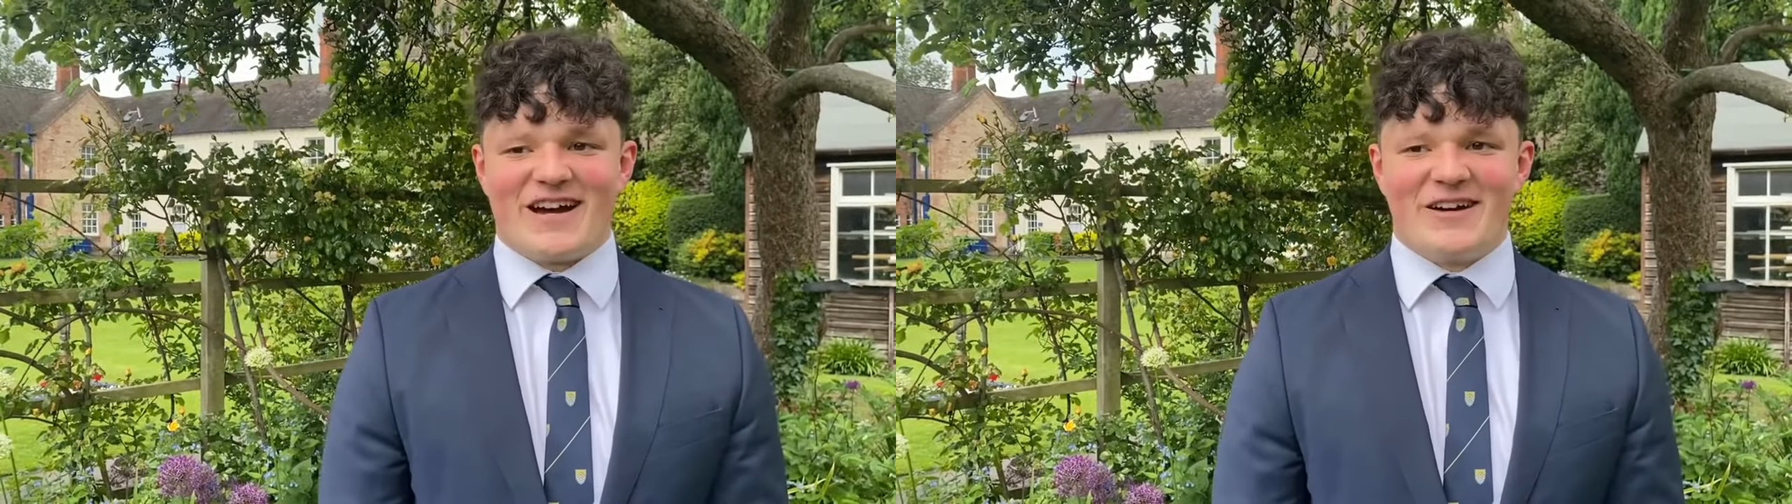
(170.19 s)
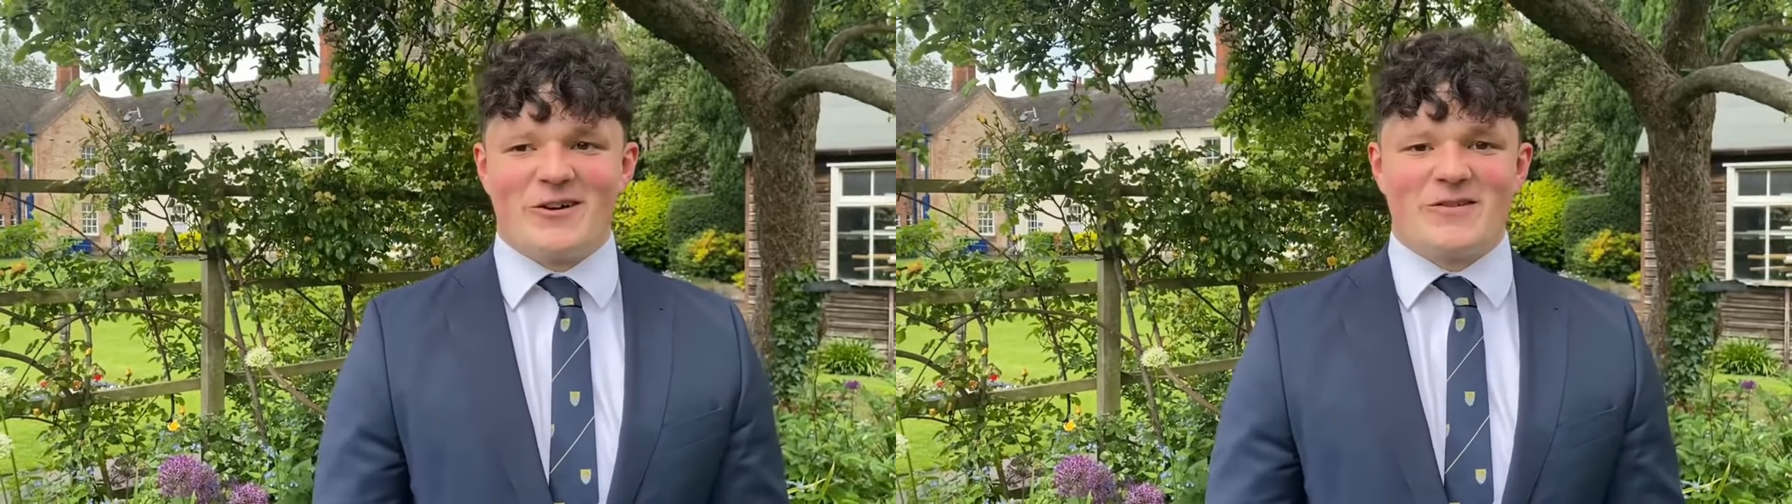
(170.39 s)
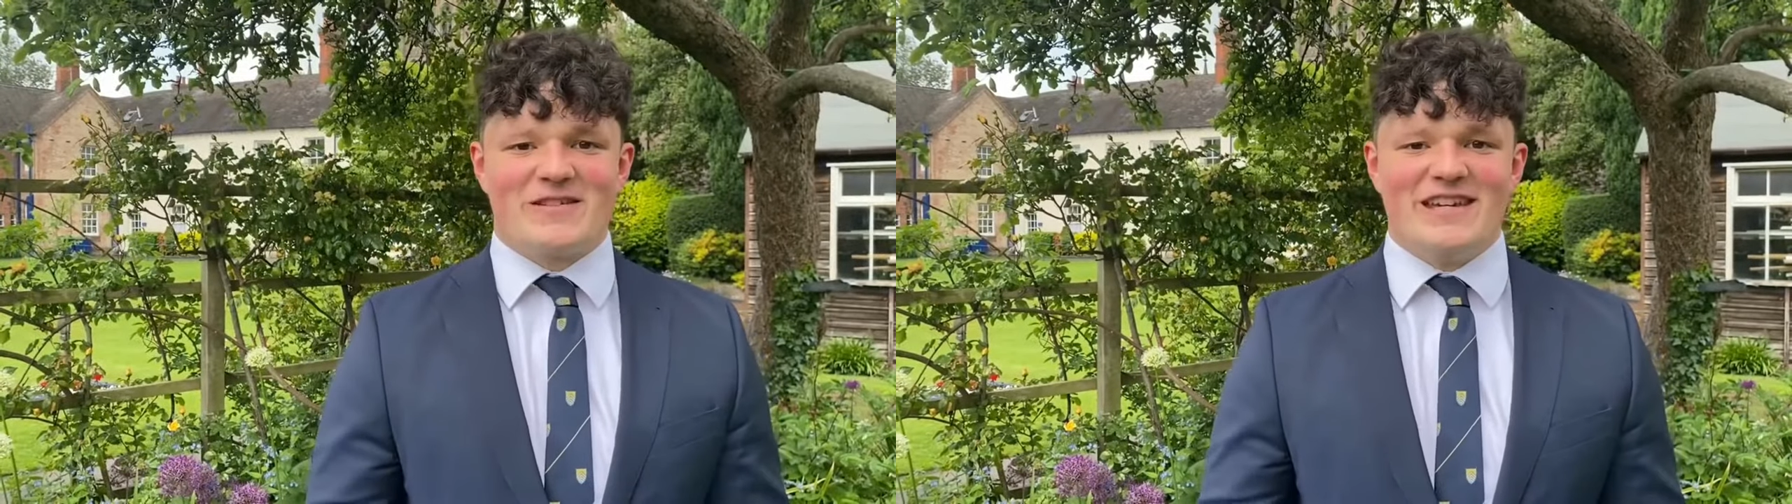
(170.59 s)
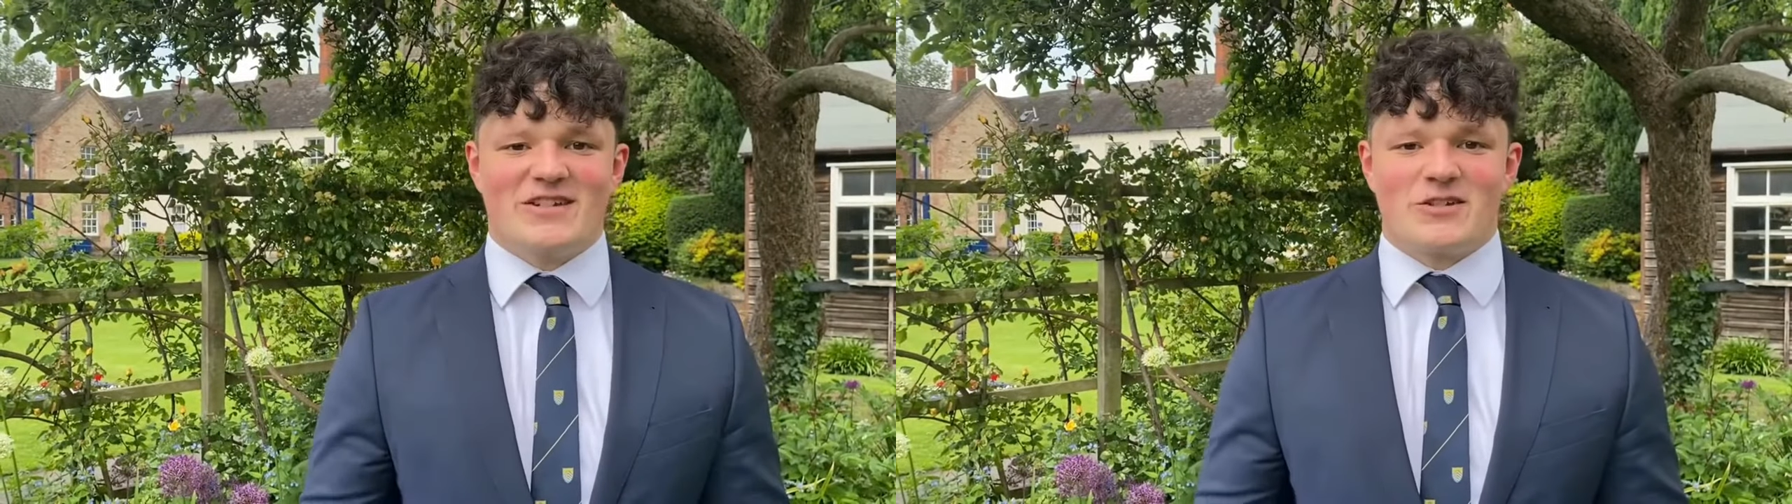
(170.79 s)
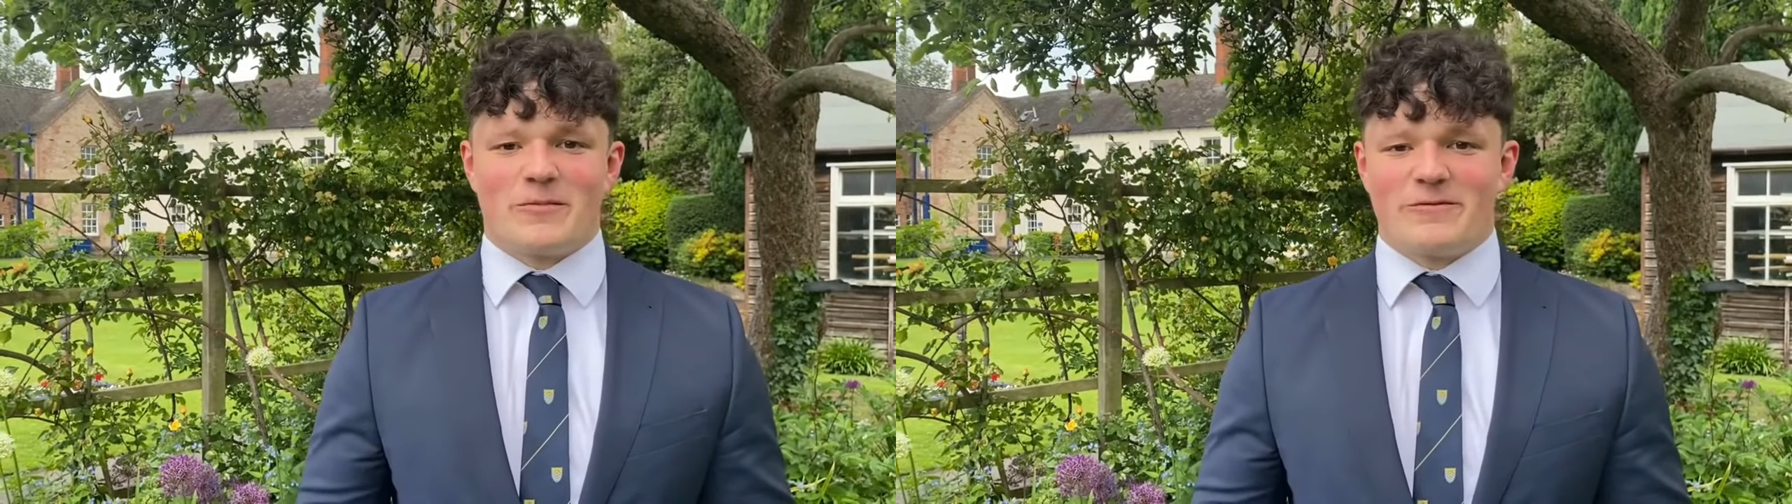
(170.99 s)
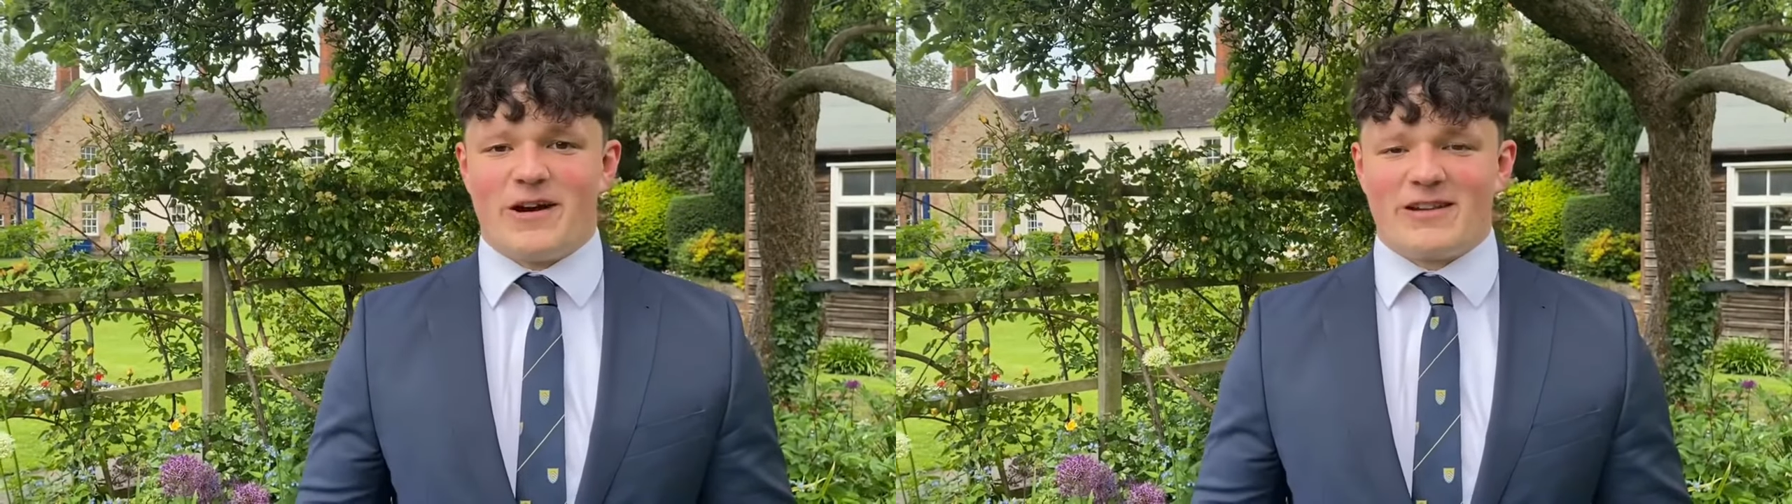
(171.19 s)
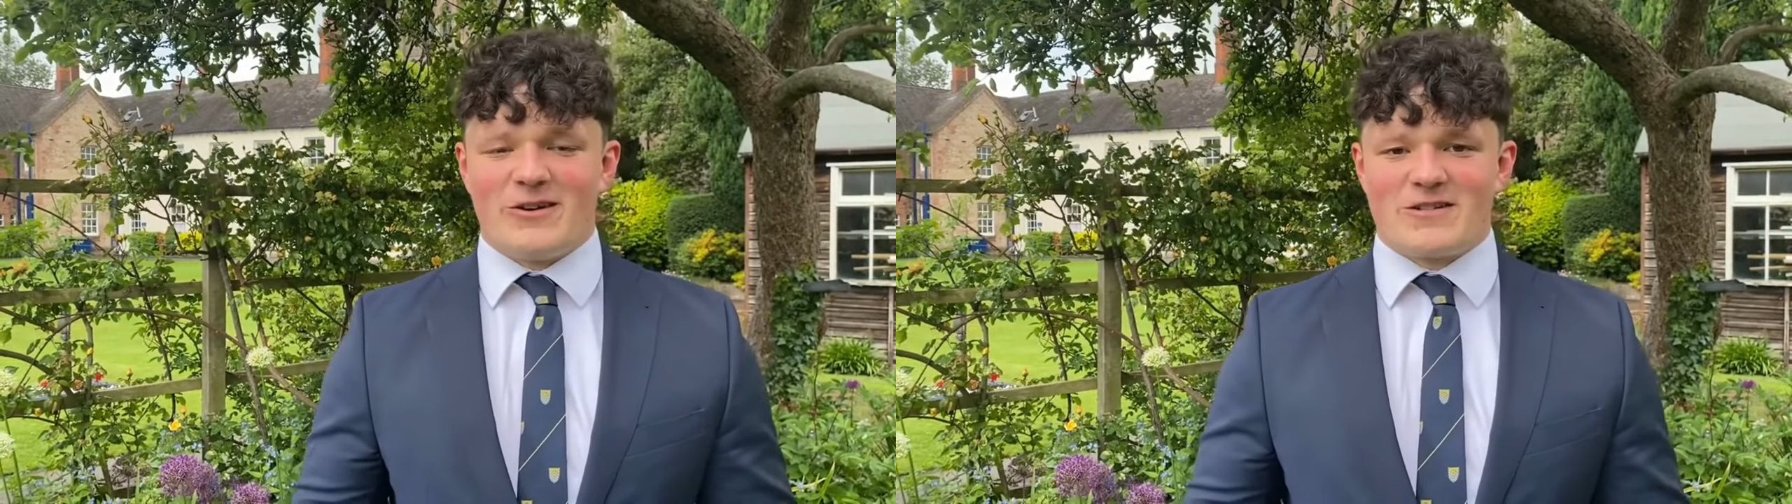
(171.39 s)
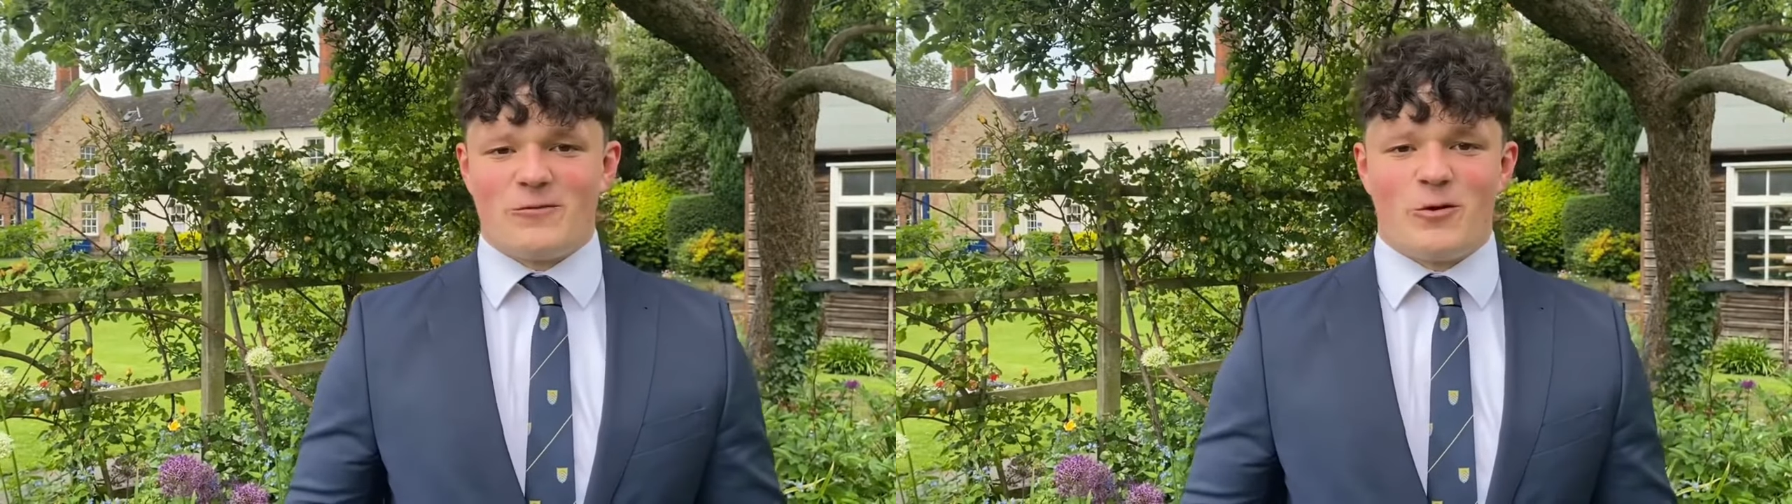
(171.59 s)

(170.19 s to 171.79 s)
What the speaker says: I know the teachers provide lots of